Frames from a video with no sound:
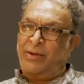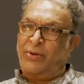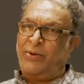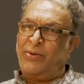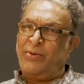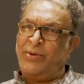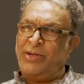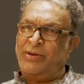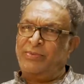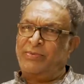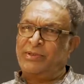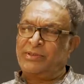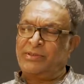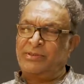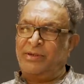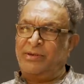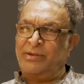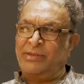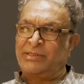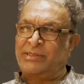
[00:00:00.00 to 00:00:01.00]
No, he was
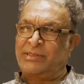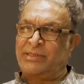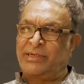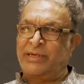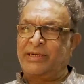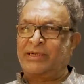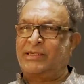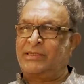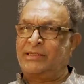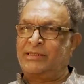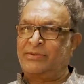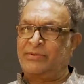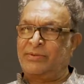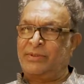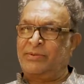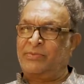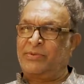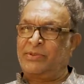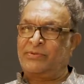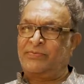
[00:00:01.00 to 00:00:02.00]
not strict. He
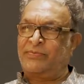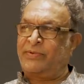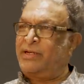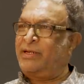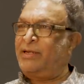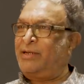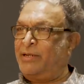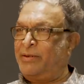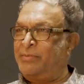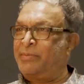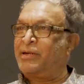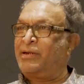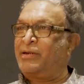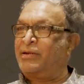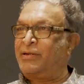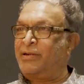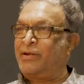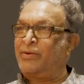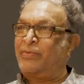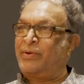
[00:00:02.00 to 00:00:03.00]
was very
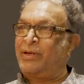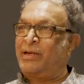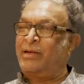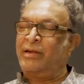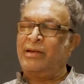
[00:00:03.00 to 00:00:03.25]
liberal in a way.